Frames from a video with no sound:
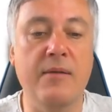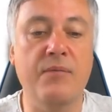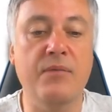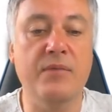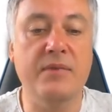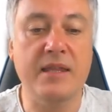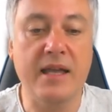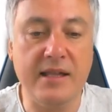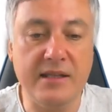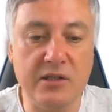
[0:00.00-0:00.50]

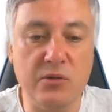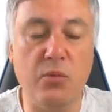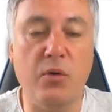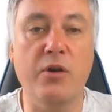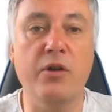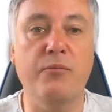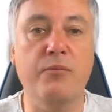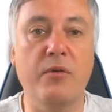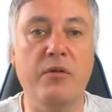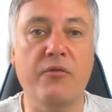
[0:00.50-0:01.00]
that's one
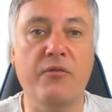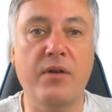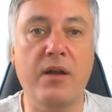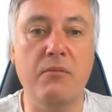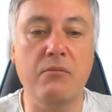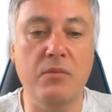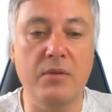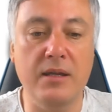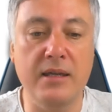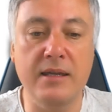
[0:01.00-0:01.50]
of my
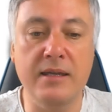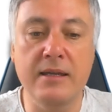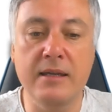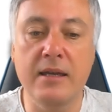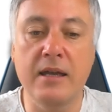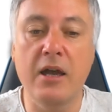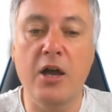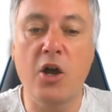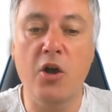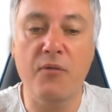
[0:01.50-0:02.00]
family,
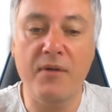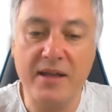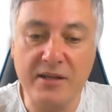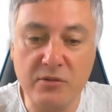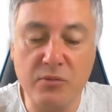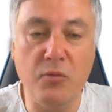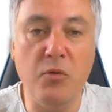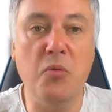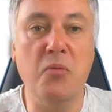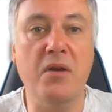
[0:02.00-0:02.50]
oh,
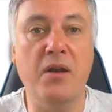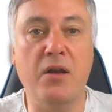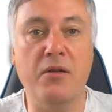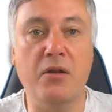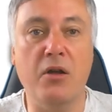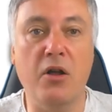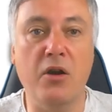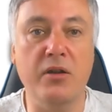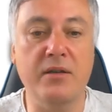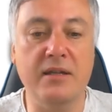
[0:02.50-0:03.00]
that's when we went on
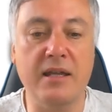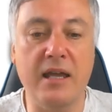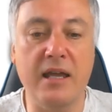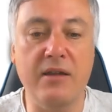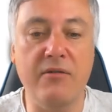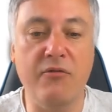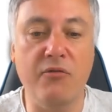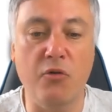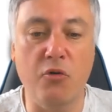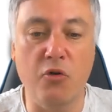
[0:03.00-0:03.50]

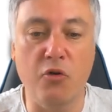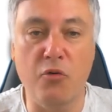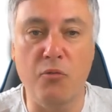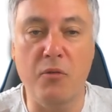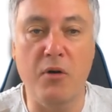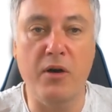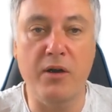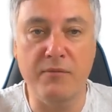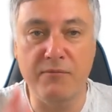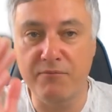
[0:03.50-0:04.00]
holiday for
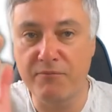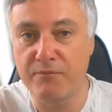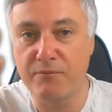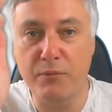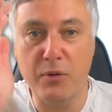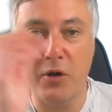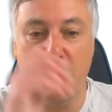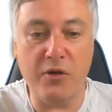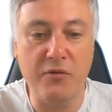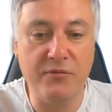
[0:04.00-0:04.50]
my
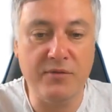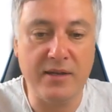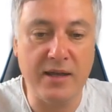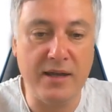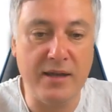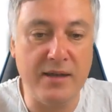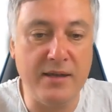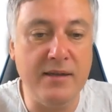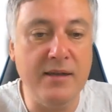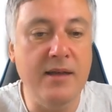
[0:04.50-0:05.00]

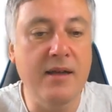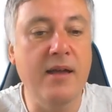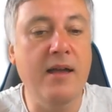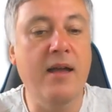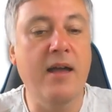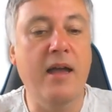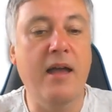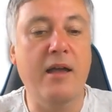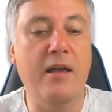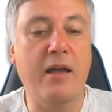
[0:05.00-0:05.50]
birthday.
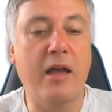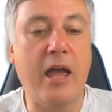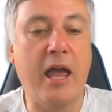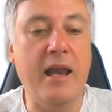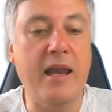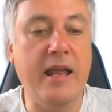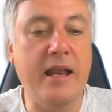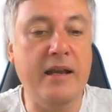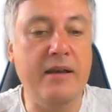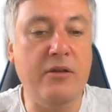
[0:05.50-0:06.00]

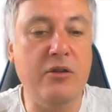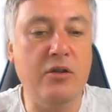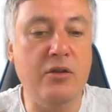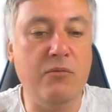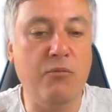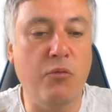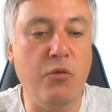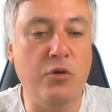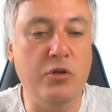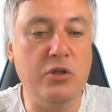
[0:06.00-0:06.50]
And then
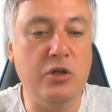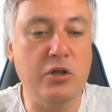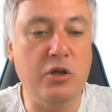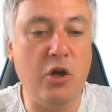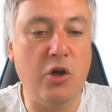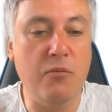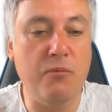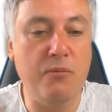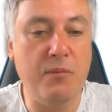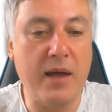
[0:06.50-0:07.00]
once you
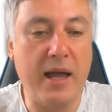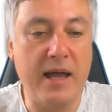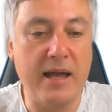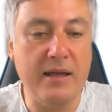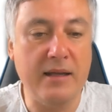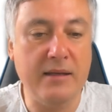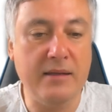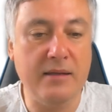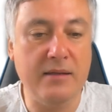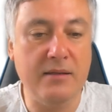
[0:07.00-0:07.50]
go
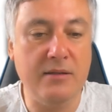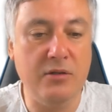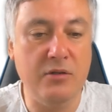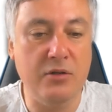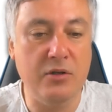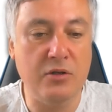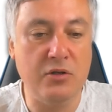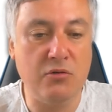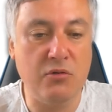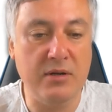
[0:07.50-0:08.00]
back to
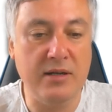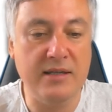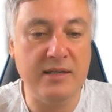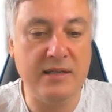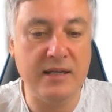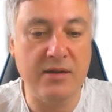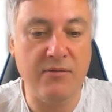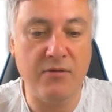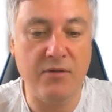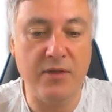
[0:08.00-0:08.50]
the
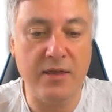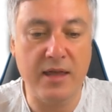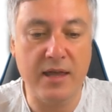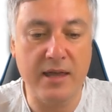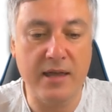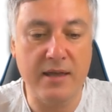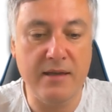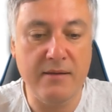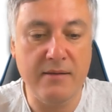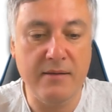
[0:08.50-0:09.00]
screensaver
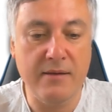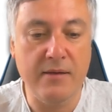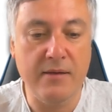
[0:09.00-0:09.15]
there,